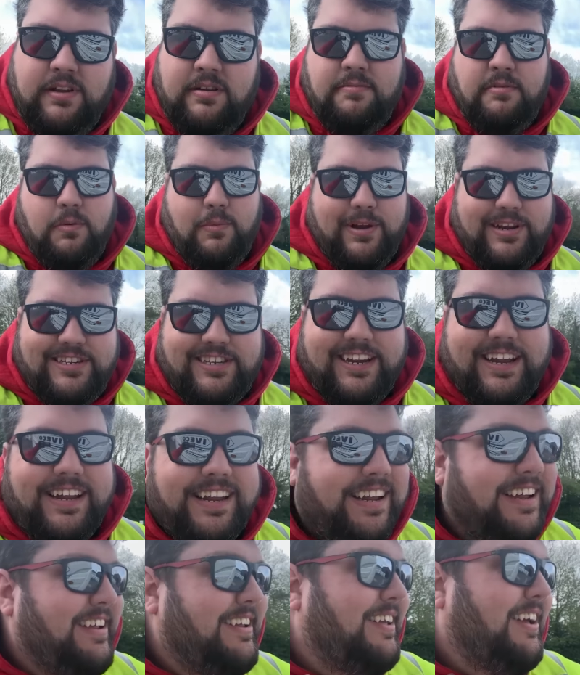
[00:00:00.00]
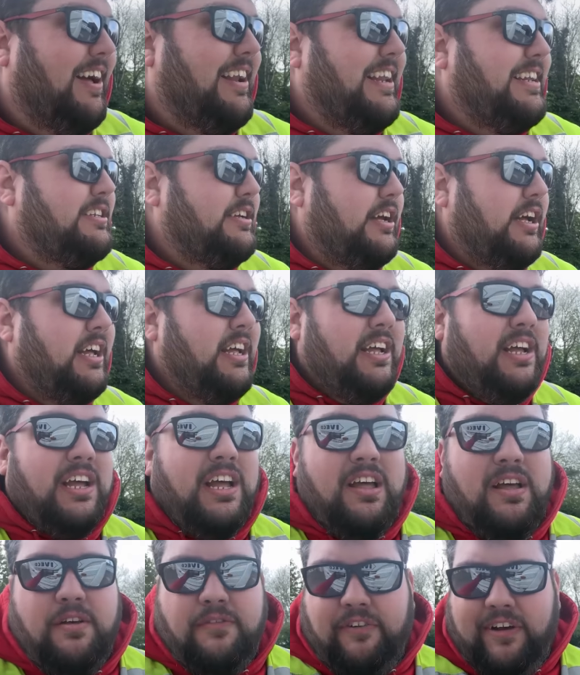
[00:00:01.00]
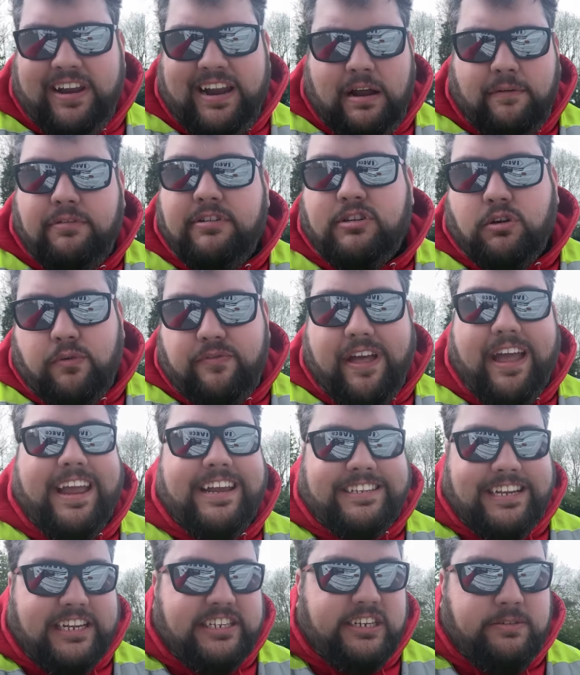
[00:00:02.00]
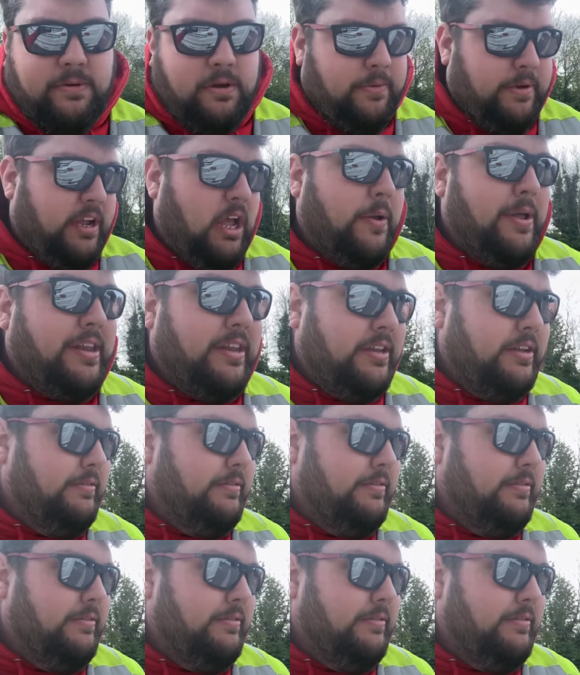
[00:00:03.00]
But we'll see. I need to find out for sure if that is actually where we're going.